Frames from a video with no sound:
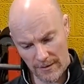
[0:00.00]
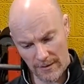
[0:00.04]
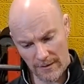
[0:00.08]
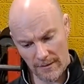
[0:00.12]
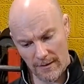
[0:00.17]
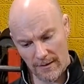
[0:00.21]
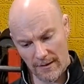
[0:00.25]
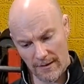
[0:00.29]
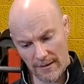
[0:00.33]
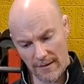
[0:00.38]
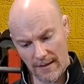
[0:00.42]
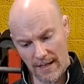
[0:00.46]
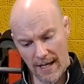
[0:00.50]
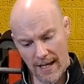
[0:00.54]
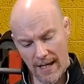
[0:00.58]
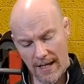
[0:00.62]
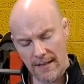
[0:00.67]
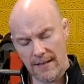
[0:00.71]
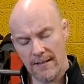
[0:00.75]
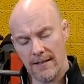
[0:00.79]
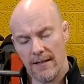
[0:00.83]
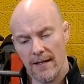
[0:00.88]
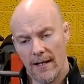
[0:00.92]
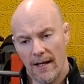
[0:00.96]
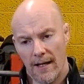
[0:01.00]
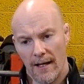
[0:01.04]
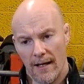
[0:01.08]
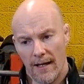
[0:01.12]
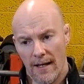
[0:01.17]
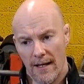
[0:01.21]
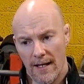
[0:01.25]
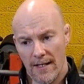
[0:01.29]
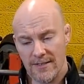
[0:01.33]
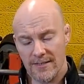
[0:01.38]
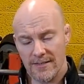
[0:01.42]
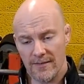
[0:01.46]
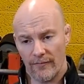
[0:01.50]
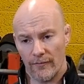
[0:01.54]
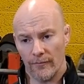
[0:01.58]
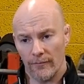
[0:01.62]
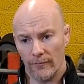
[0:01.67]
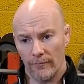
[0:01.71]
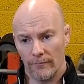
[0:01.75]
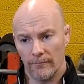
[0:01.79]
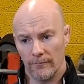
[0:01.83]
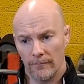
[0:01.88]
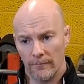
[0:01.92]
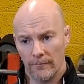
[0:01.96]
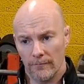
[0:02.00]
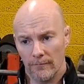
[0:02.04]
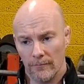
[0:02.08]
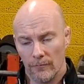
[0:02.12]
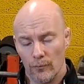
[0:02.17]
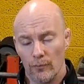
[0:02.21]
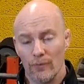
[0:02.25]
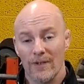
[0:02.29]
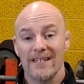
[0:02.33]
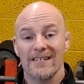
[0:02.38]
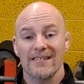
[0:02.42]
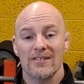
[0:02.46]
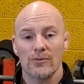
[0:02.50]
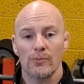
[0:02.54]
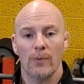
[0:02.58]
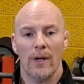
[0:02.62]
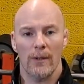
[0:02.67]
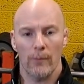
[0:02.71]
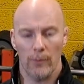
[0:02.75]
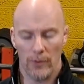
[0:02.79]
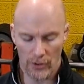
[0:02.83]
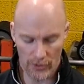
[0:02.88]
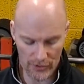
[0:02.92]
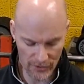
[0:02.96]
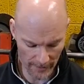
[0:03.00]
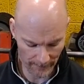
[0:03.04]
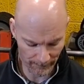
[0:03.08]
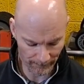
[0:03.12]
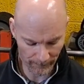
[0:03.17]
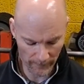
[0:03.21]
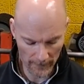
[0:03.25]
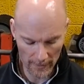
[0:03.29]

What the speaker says: the head has different reasons why we use it.